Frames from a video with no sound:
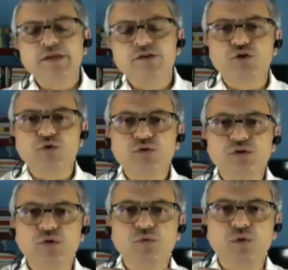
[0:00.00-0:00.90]
So
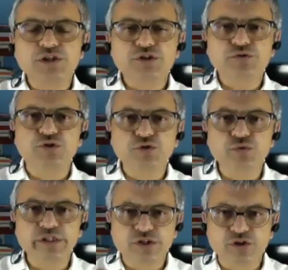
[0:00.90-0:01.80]
what you do
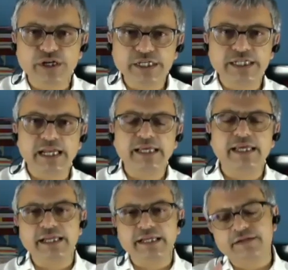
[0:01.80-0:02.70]
with storytelling
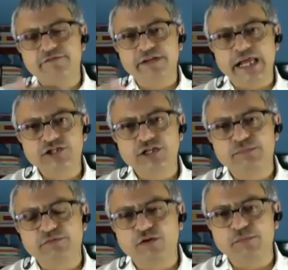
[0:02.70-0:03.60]
in the financial
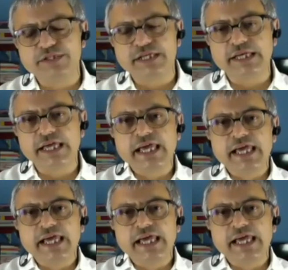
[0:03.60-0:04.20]
performance thing